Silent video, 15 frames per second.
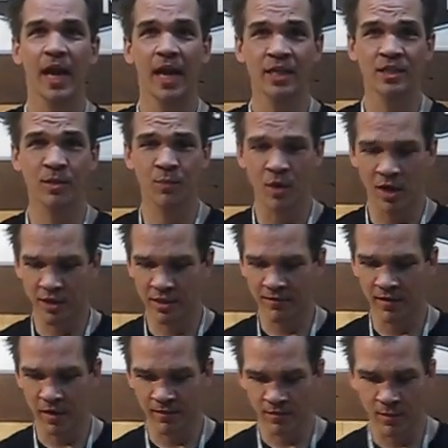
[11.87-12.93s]
It's a product
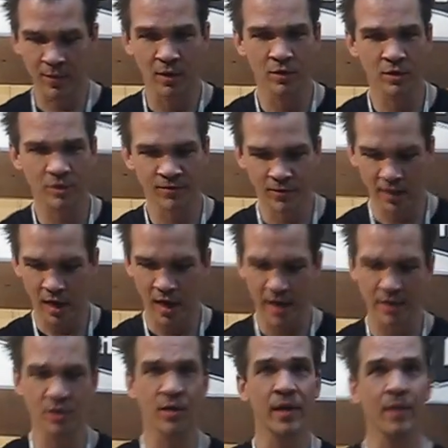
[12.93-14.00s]
developed for builders, for
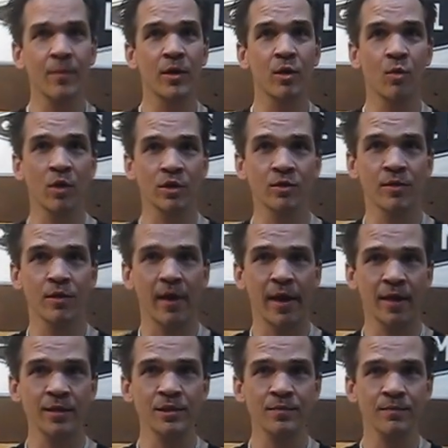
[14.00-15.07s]
guys, or anybody who works with their
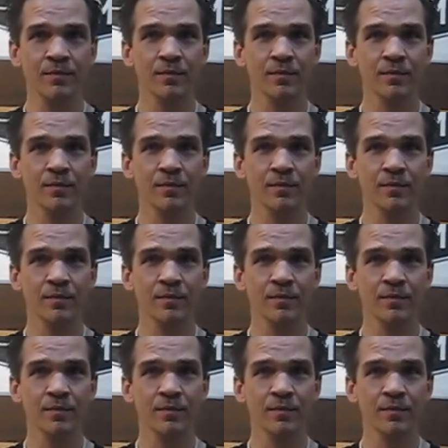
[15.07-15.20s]
hands.